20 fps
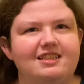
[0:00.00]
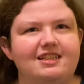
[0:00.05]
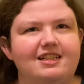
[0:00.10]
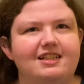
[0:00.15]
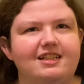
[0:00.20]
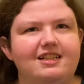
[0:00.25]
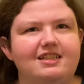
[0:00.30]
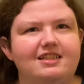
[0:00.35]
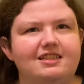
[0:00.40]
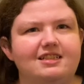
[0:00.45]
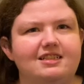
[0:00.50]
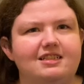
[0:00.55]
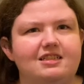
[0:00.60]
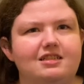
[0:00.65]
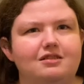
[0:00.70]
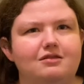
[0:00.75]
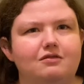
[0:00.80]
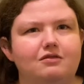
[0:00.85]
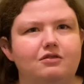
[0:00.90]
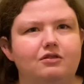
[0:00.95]
is
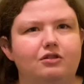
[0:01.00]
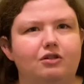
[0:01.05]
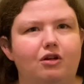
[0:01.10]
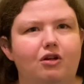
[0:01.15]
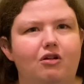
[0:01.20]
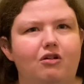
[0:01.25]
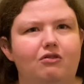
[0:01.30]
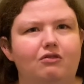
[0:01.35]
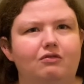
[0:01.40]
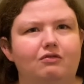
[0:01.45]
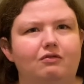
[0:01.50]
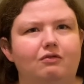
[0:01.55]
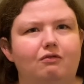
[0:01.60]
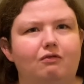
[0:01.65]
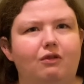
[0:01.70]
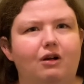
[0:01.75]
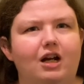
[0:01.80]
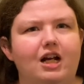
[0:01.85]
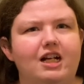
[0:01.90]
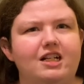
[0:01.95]
don't
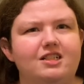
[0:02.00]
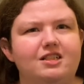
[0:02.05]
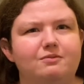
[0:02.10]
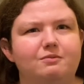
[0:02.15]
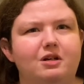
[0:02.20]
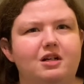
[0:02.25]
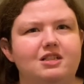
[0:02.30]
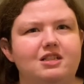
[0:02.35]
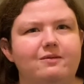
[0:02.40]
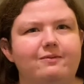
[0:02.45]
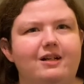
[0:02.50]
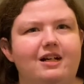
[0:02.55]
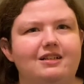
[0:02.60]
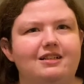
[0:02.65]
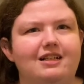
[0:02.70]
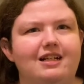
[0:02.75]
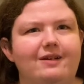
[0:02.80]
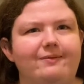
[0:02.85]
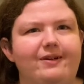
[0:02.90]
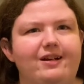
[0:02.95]
worry so much about the
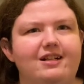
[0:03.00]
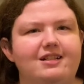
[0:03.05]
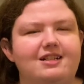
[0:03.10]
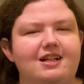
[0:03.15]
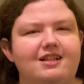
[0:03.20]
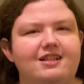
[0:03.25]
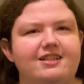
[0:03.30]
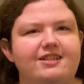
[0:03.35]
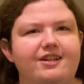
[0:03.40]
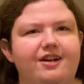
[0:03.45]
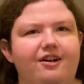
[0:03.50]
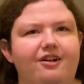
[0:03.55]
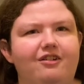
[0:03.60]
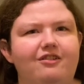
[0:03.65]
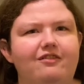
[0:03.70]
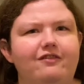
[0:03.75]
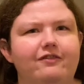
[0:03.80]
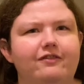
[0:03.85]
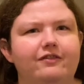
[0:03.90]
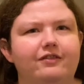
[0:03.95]
image itself,
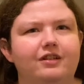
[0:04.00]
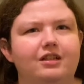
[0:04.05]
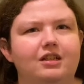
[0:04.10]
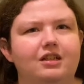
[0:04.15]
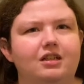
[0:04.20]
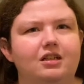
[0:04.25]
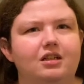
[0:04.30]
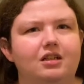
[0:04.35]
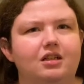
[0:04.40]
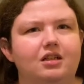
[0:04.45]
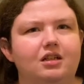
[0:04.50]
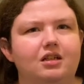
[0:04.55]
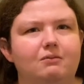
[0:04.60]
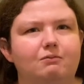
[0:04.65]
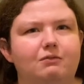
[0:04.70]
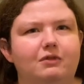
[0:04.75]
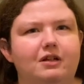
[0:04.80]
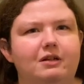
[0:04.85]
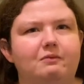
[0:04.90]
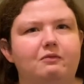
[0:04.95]

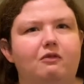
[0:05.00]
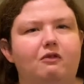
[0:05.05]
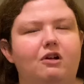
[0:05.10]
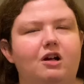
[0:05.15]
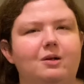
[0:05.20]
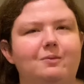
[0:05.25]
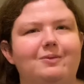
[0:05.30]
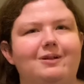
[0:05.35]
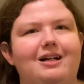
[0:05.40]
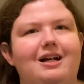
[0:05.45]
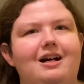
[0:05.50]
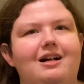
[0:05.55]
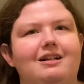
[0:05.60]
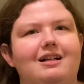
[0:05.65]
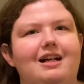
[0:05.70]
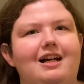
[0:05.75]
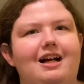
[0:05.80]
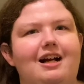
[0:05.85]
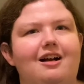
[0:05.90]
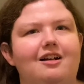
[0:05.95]
but more about
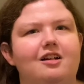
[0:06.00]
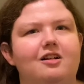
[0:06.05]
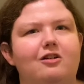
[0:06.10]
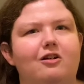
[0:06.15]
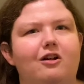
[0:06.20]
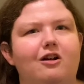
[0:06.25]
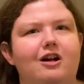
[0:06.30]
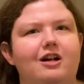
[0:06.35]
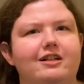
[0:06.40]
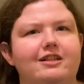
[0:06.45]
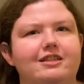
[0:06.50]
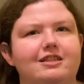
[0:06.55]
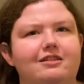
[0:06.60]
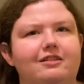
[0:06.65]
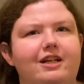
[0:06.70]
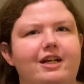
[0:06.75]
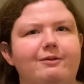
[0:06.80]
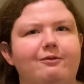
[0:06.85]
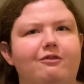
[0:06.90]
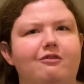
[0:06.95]
how the card is
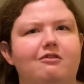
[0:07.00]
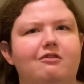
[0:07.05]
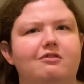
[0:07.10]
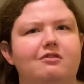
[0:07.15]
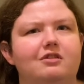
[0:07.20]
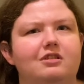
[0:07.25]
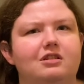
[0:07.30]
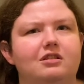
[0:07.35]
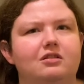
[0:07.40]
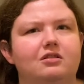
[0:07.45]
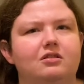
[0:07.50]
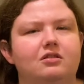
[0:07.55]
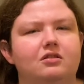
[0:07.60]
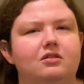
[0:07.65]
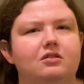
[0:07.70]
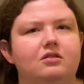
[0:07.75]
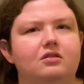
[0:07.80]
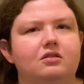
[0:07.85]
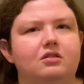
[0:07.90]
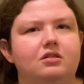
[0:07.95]
labeled.
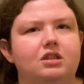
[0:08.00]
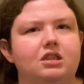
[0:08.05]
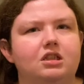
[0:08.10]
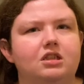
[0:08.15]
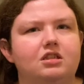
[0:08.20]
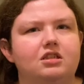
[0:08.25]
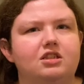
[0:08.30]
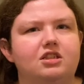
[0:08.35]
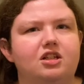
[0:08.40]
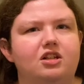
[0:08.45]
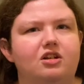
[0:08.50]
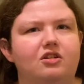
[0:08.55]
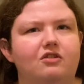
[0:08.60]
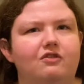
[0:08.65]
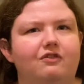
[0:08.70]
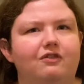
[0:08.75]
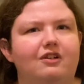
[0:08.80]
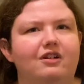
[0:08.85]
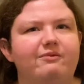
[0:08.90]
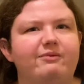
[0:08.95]
So
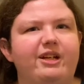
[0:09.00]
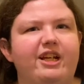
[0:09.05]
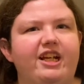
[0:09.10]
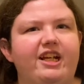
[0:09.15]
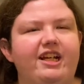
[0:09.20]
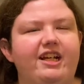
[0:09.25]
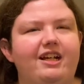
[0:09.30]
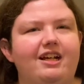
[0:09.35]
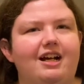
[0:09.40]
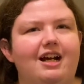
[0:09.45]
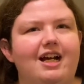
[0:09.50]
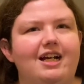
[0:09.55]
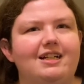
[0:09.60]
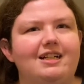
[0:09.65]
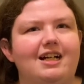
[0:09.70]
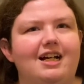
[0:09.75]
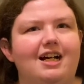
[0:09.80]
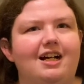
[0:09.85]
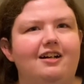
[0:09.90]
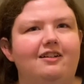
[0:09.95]
for me, I
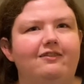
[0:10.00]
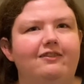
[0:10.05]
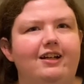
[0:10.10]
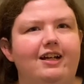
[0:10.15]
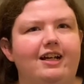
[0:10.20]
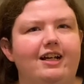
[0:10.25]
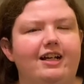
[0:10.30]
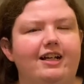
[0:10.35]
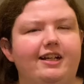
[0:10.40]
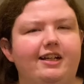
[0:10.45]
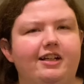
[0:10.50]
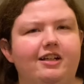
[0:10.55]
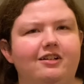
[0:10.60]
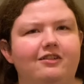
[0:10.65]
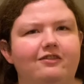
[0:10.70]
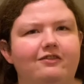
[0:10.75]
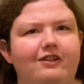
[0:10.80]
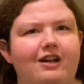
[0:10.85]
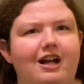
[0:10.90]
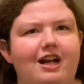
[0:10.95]
have a
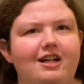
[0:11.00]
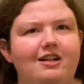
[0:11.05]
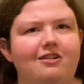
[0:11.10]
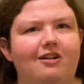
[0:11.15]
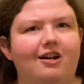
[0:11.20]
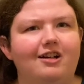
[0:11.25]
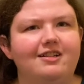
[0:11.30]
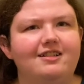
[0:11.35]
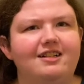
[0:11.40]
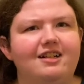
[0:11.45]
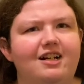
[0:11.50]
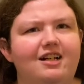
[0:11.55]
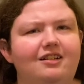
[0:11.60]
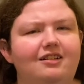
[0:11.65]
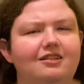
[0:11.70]
fairy garden deck,